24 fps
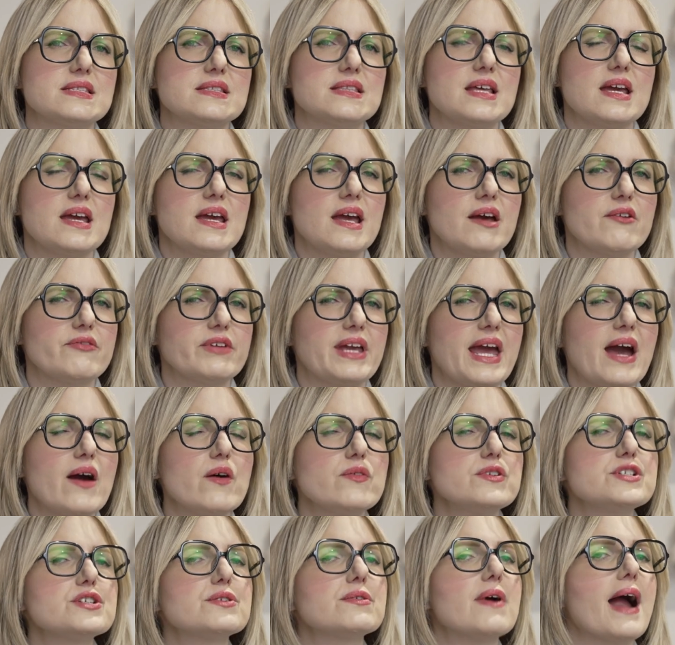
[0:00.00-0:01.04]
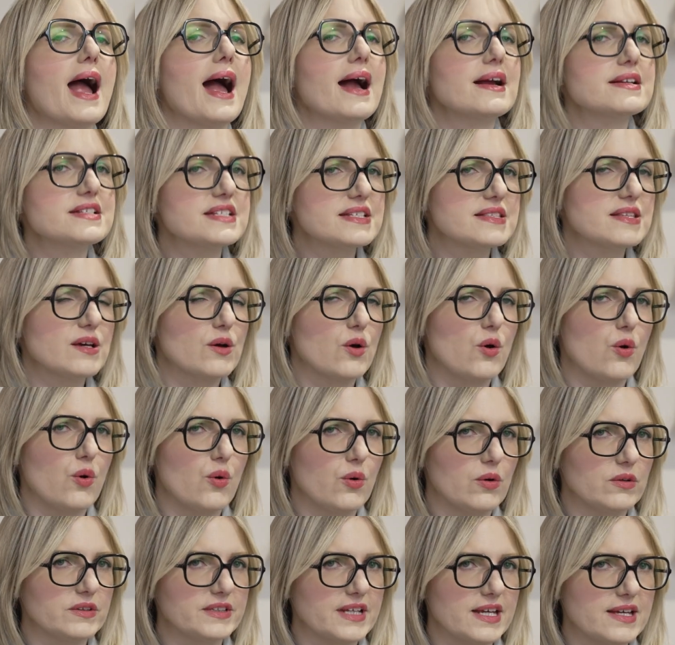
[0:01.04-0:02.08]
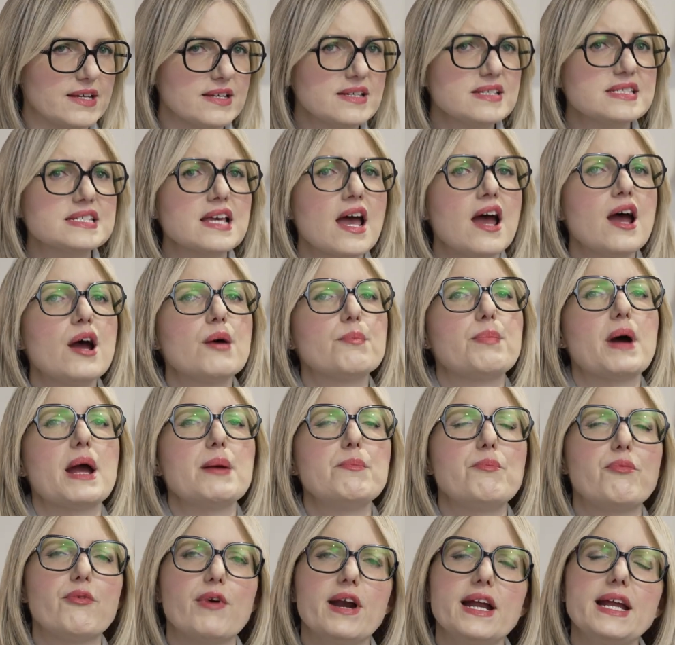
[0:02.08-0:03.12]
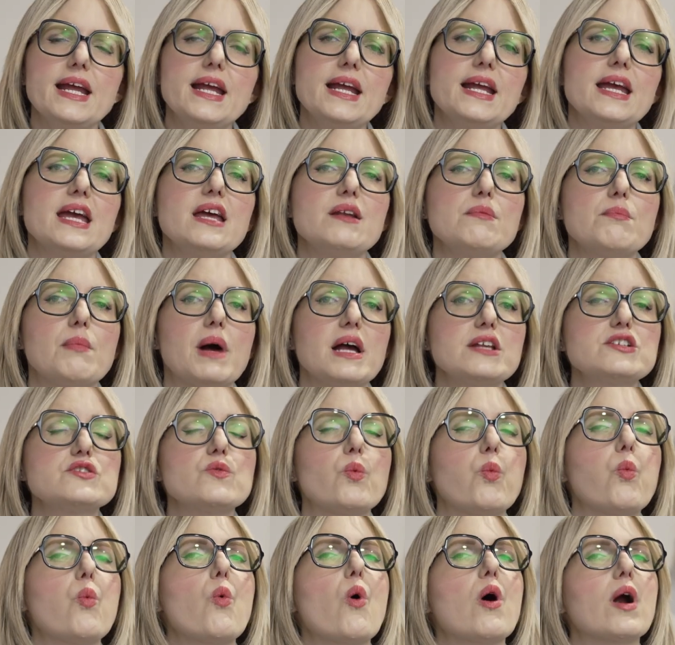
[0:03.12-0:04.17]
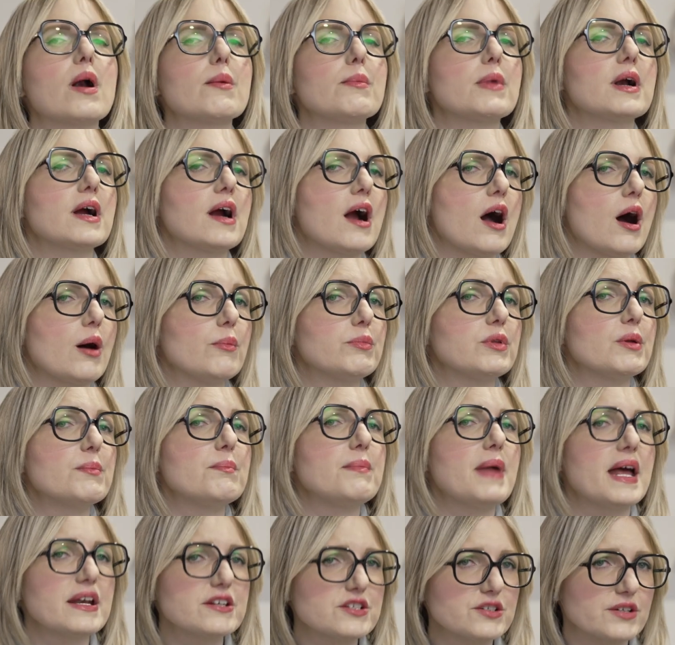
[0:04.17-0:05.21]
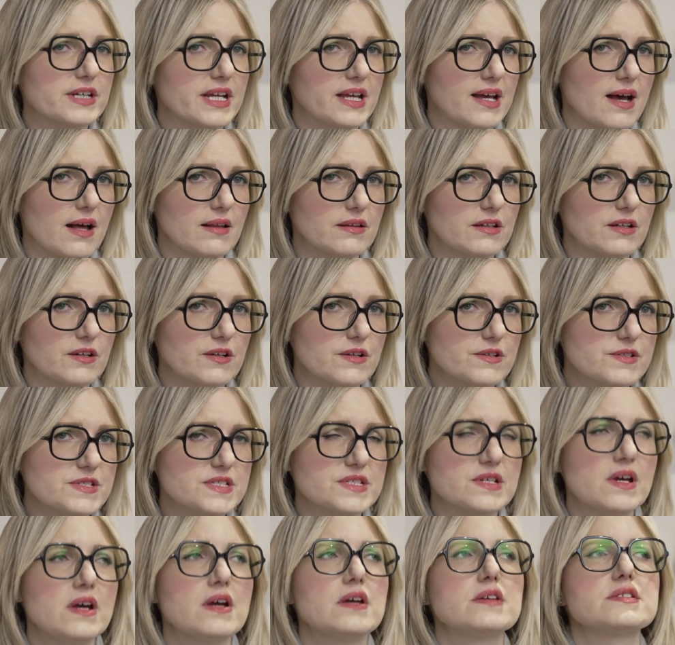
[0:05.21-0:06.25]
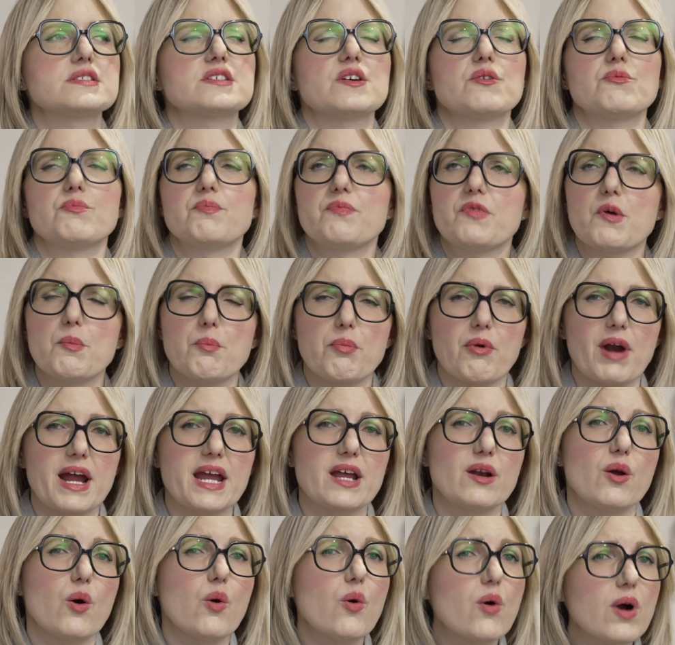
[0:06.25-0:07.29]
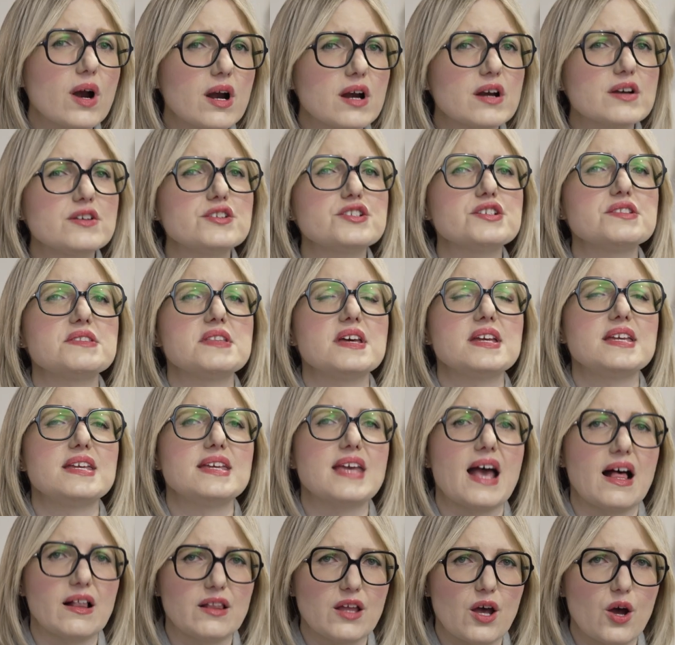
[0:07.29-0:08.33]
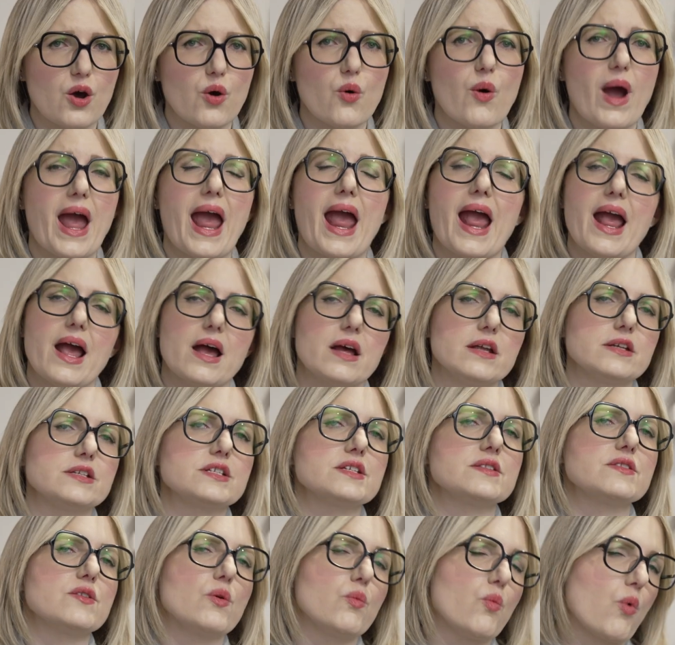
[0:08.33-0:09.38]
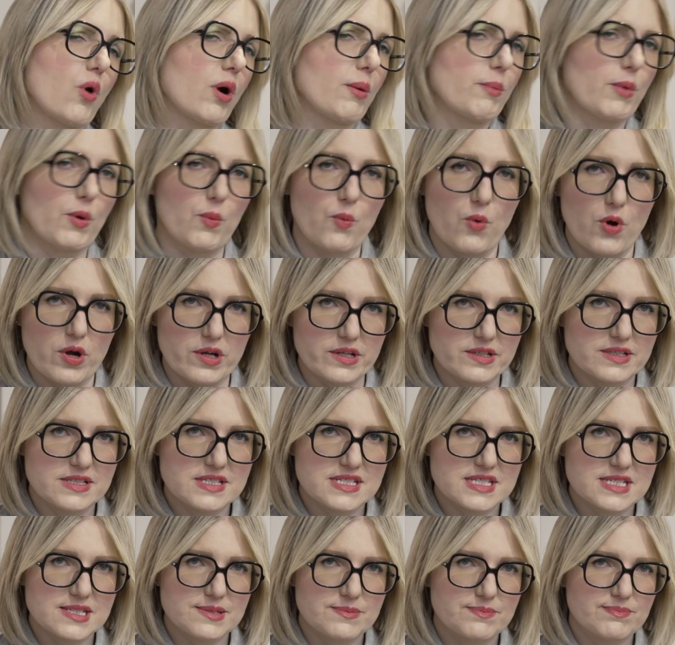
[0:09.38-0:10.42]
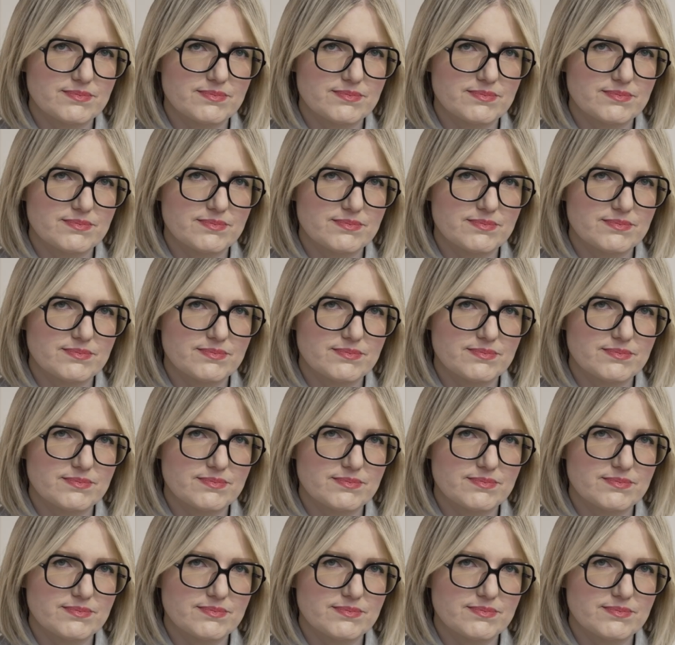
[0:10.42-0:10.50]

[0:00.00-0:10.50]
they have counteracted the coolness by bringing in much warmer complementary colors. So the bright orange, the yellow, and the warmer woods.